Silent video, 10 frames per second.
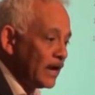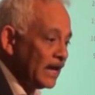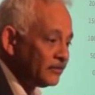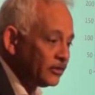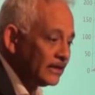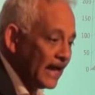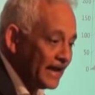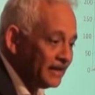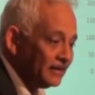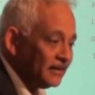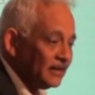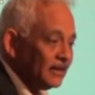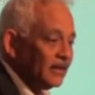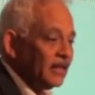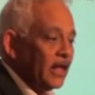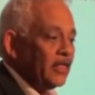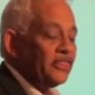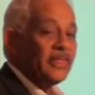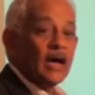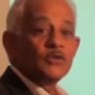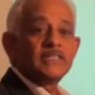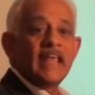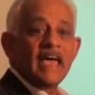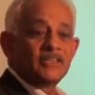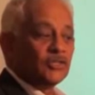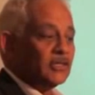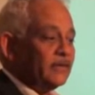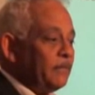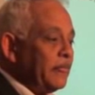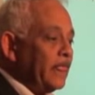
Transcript: 109,000 hectare